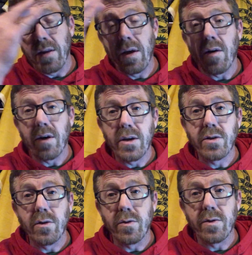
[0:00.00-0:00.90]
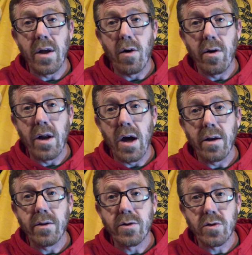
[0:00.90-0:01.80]
There are issues that are
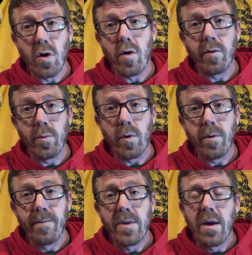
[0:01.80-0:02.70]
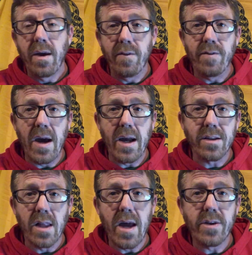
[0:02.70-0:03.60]
not solvable. In
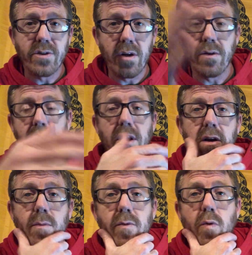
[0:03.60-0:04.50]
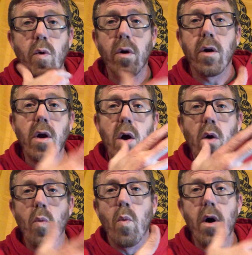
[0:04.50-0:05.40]
fact, last year and the year before,
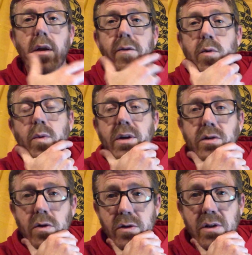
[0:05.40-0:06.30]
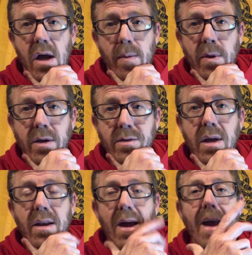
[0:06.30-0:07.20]
one of the research topics
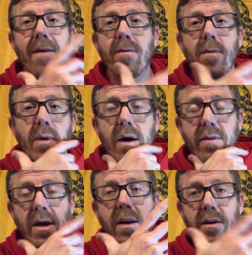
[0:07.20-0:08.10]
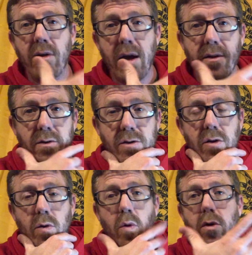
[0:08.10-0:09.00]
that you had to
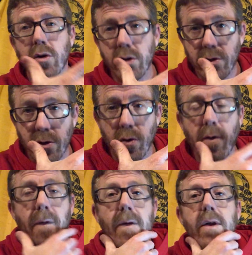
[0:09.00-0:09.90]
do or could do